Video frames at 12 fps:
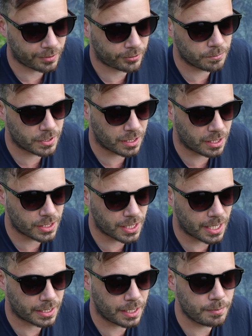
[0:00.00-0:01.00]
custom charge.
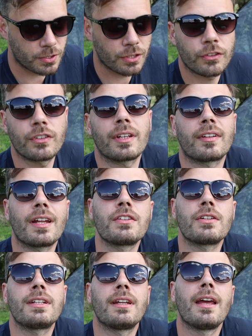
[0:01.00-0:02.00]
That came to
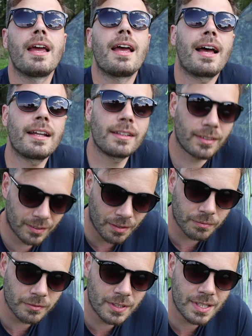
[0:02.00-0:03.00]

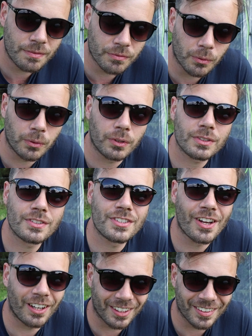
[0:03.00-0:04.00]

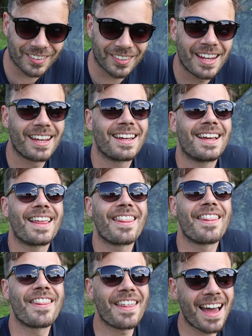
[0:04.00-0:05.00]
$674.
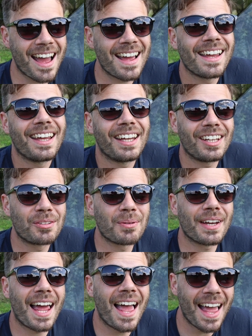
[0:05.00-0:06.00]
That is
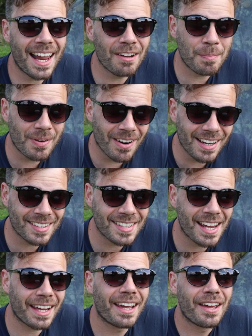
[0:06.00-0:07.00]
one hell of a price
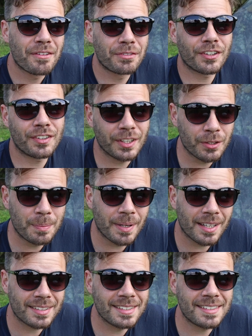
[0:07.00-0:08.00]
tag for a single
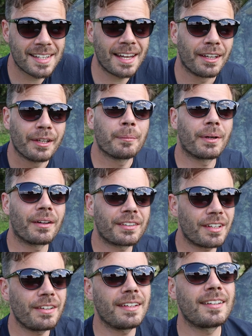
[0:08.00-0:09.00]
person tent, but I'll
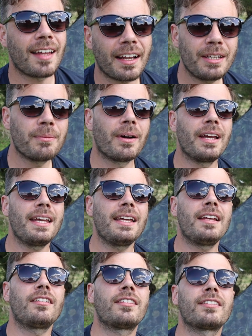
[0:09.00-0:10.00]
tell you exactly why it
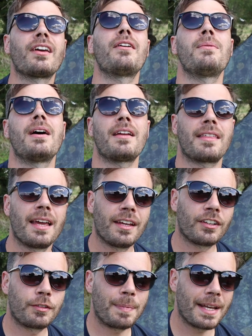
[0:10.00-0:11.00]
is so worth
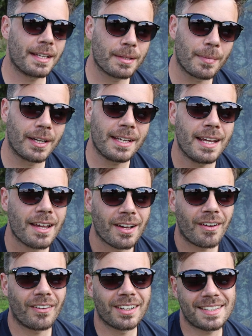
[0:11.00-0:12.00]
spending the money
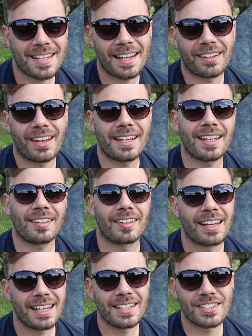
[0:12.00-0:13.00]
on a tent like this
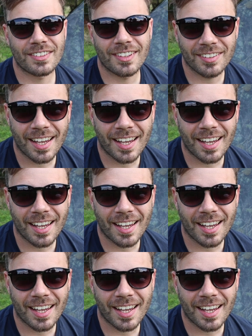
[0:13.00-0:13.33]
in just a